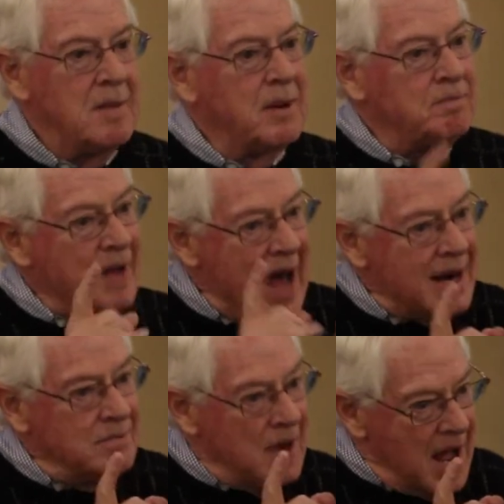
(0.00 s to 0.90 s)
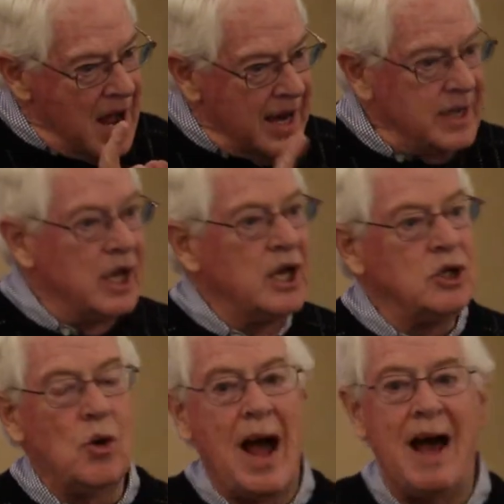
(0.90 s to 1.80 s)
But bottom line,
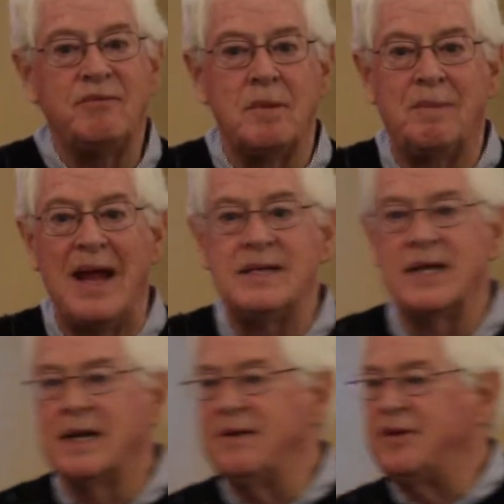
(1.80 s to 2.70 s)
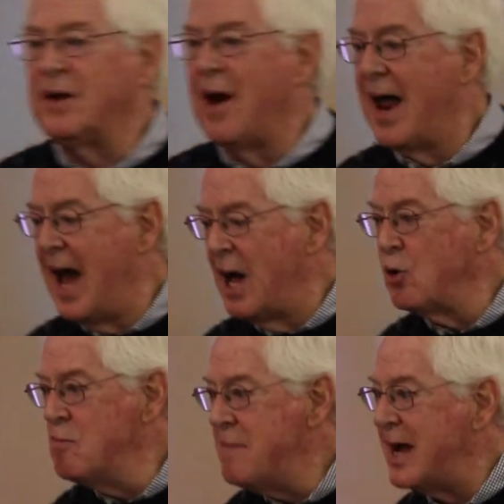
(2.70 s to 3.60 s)
you have to basically figure out how
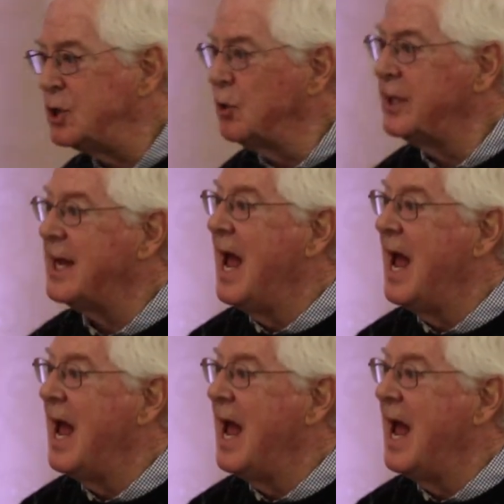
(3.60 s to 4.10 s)
to measure it